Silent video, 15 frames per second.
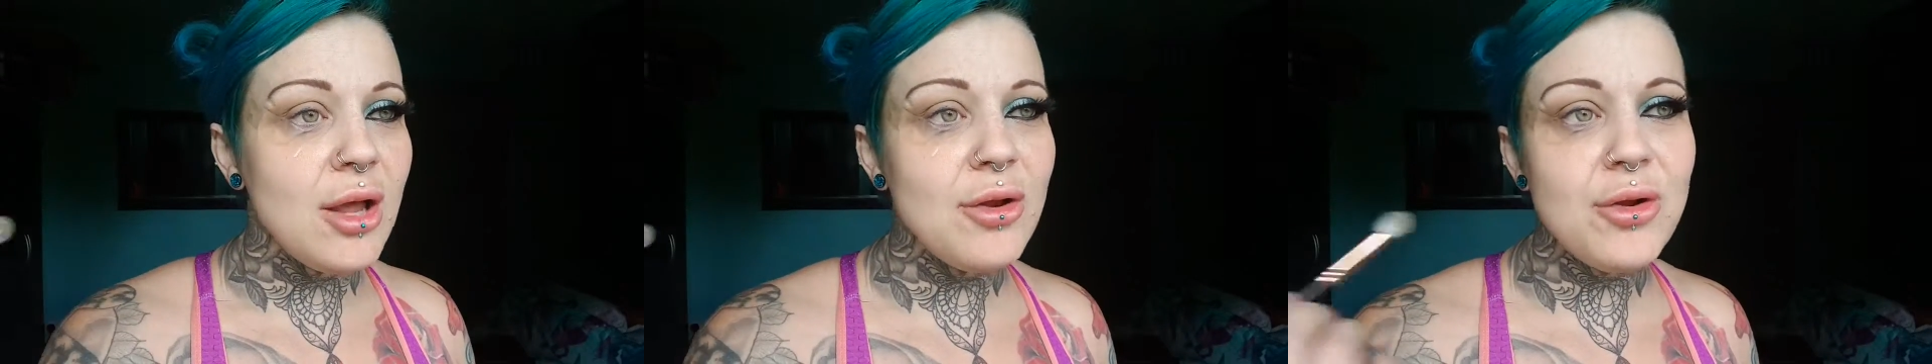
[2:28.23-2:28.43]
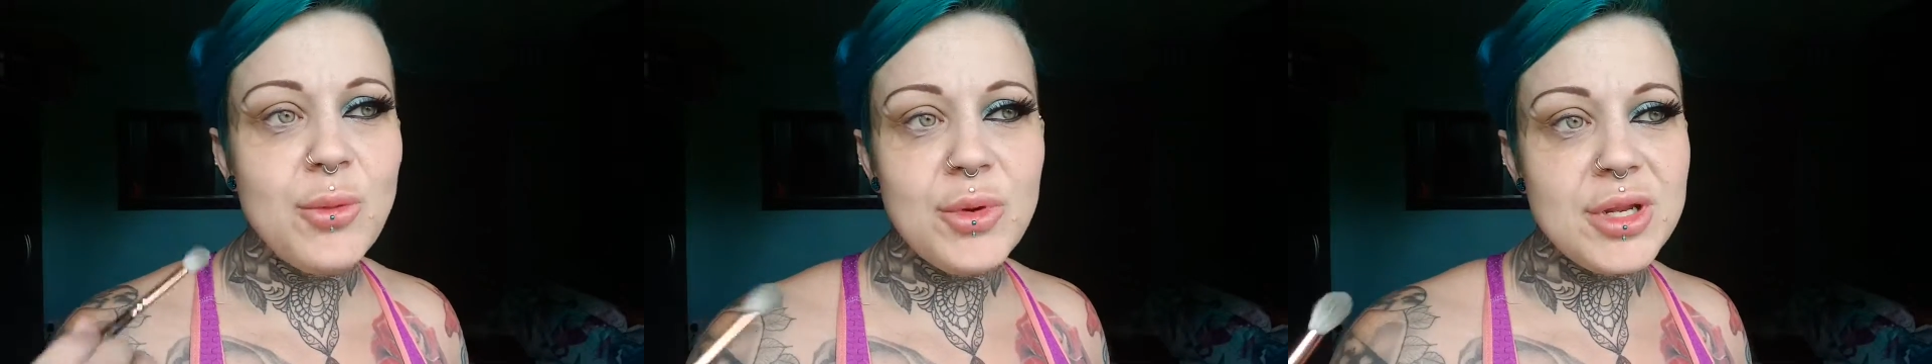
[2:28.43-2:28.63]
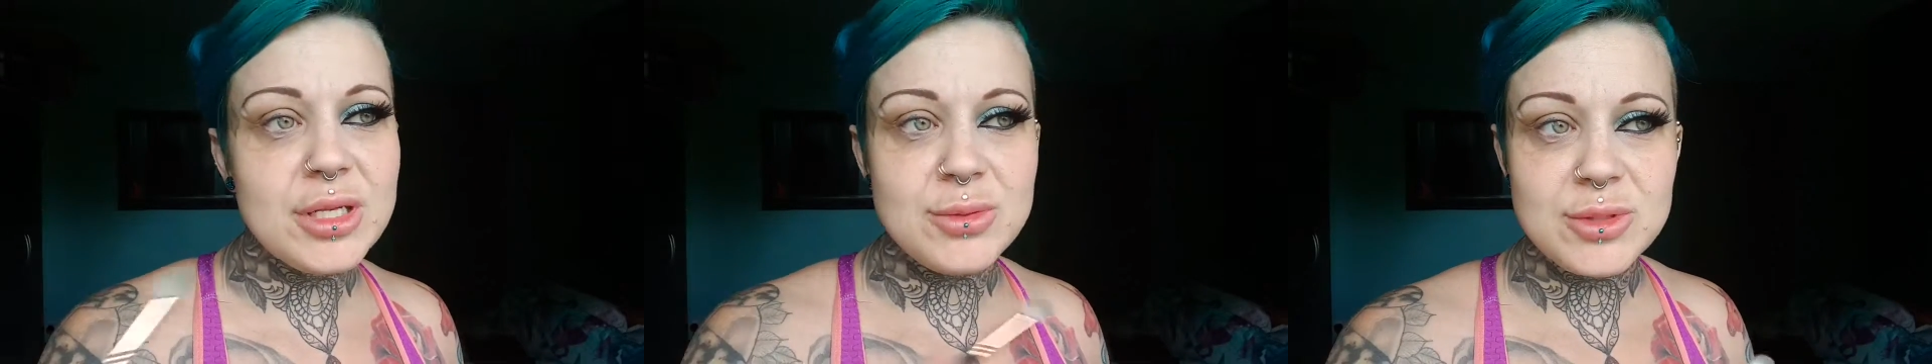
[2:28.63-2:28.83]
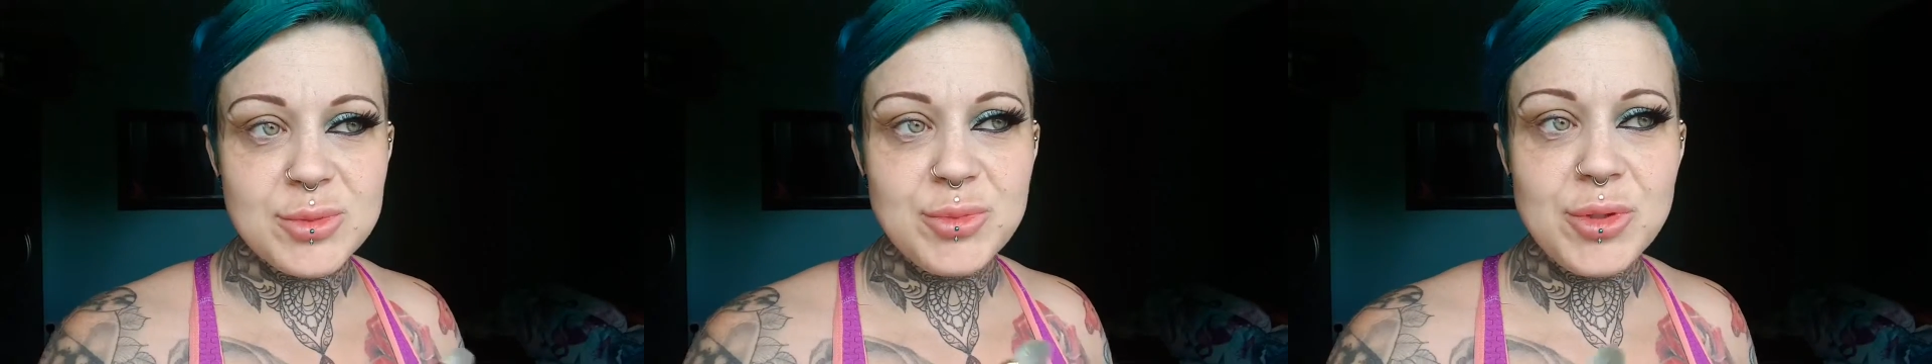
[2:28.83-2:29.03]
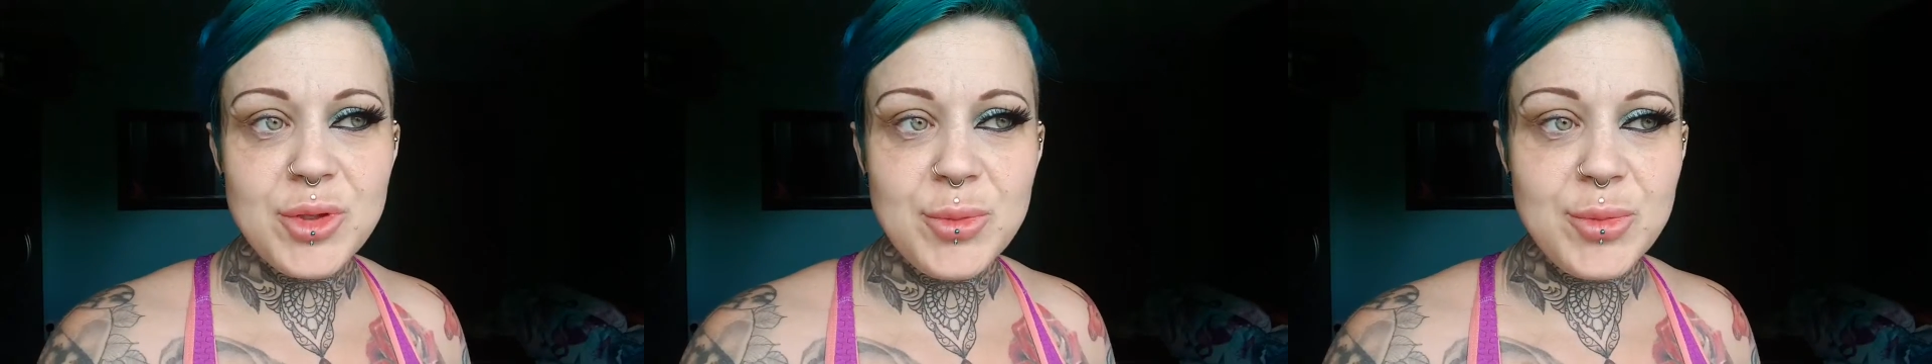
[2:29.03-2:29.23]
I don't know what it is
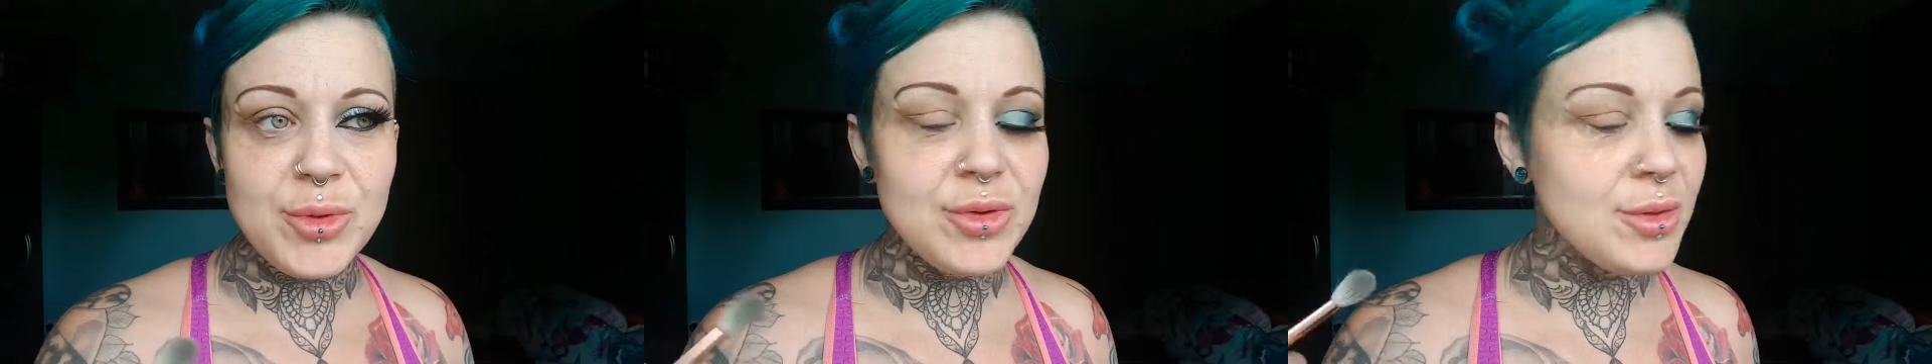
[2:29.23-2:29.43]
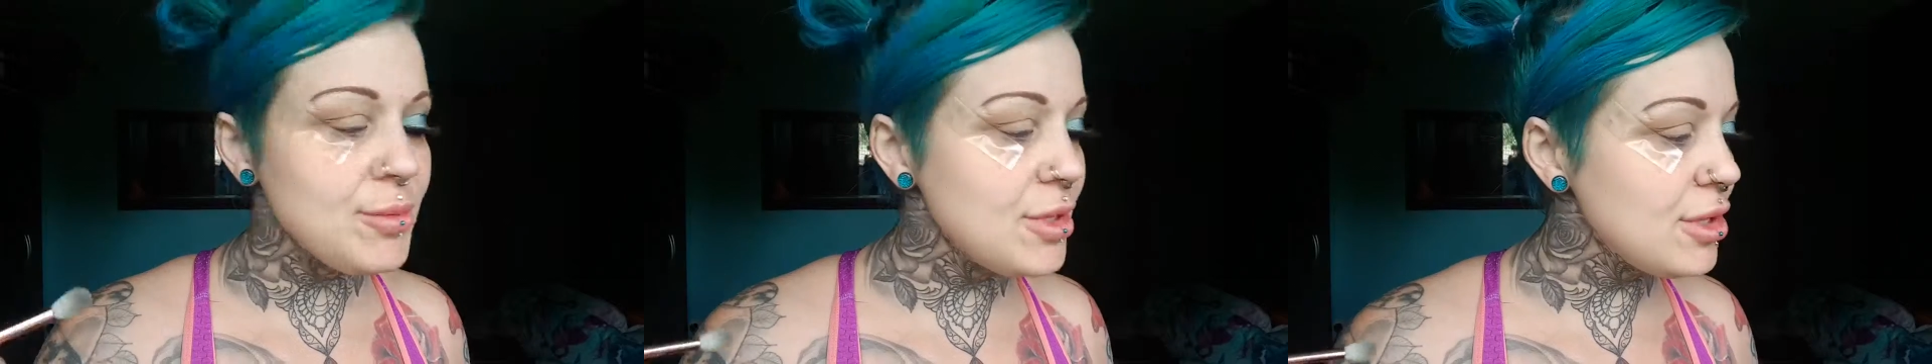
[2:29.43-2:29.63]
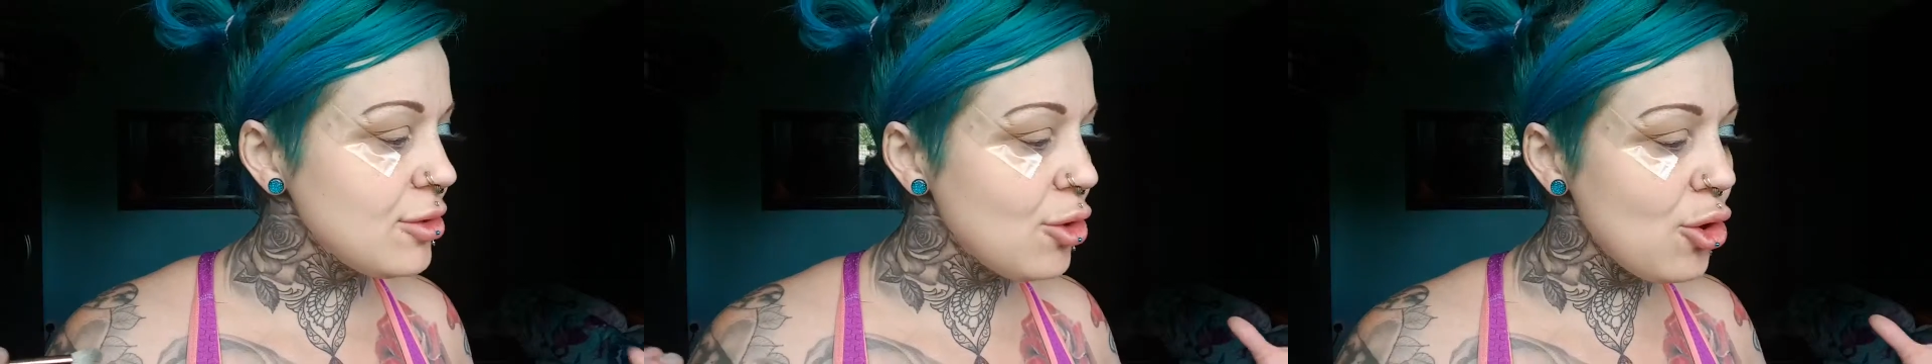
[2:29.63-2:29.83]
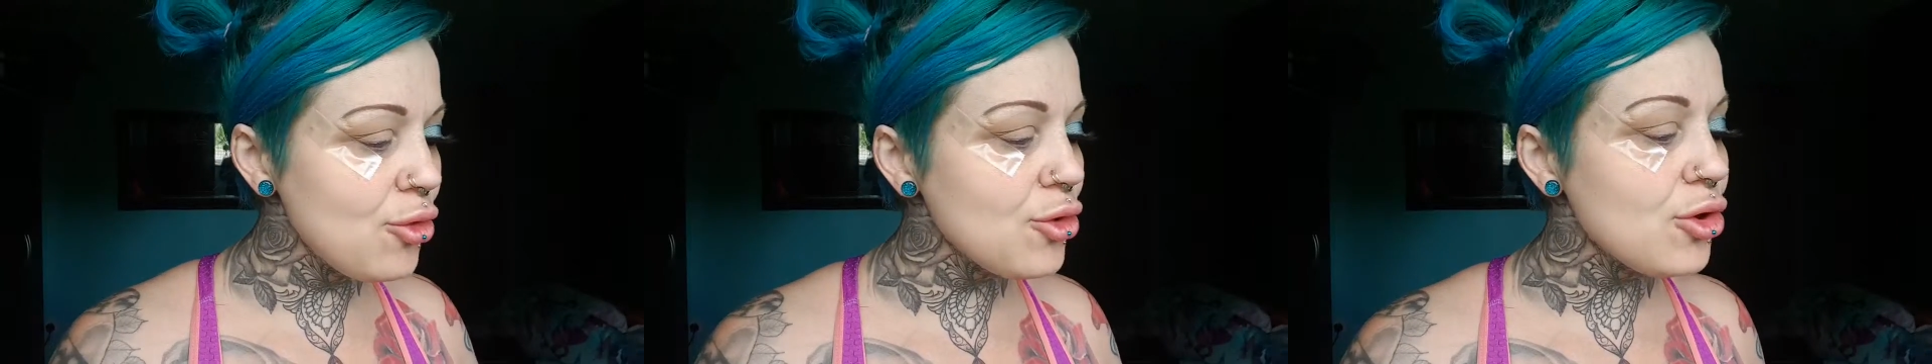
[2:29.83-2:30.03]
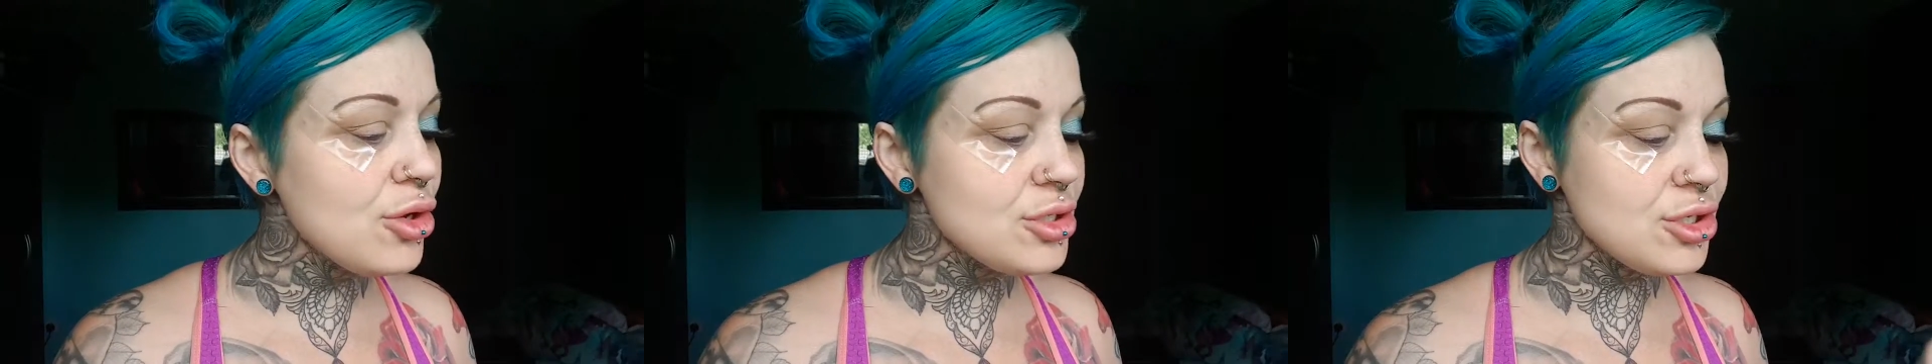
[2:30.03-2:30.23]
with blue, but I mean
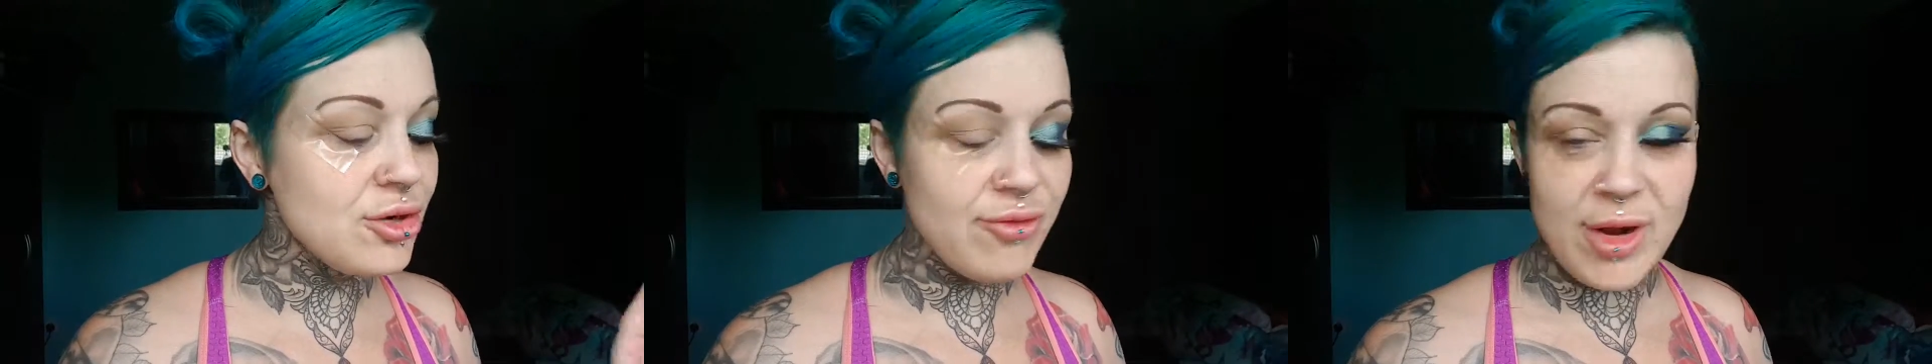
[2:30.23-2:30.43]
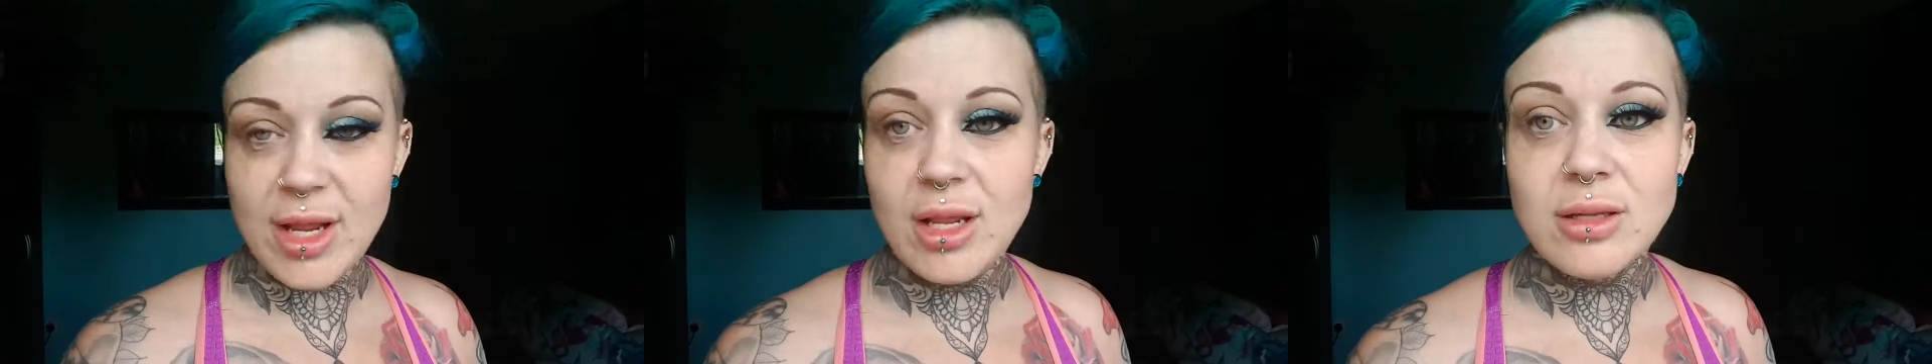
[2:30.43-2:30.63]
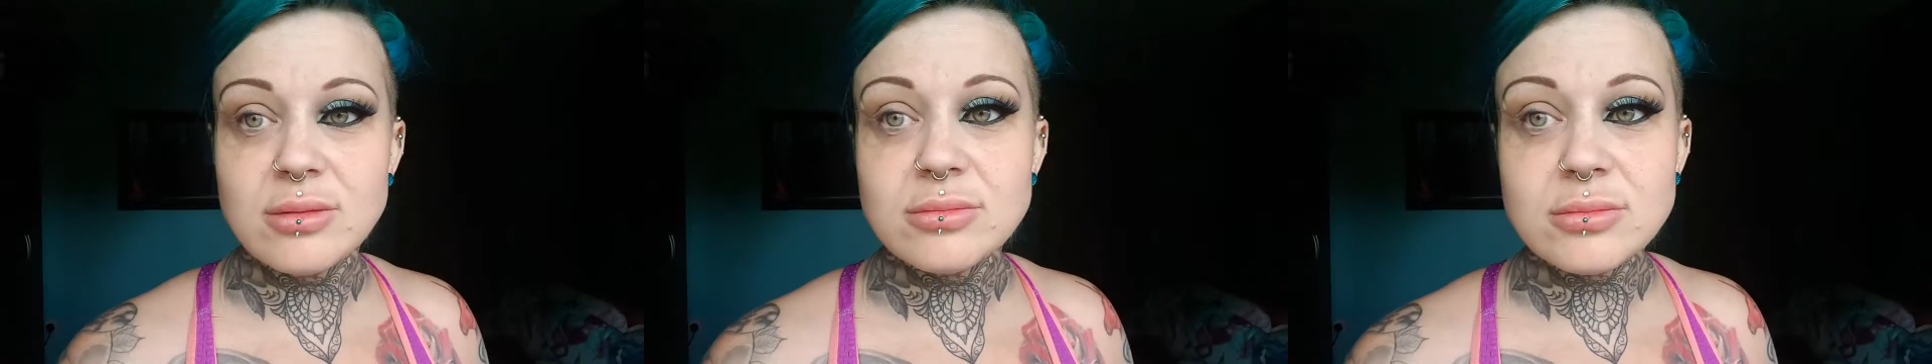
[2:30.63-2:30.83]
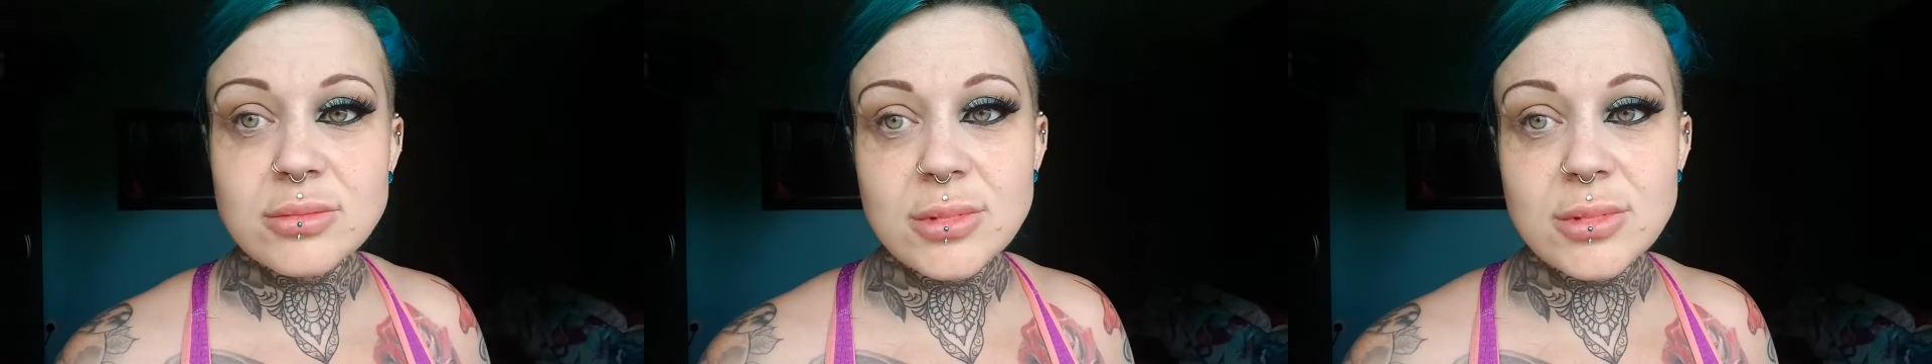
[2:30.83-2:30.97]
all the colours are great.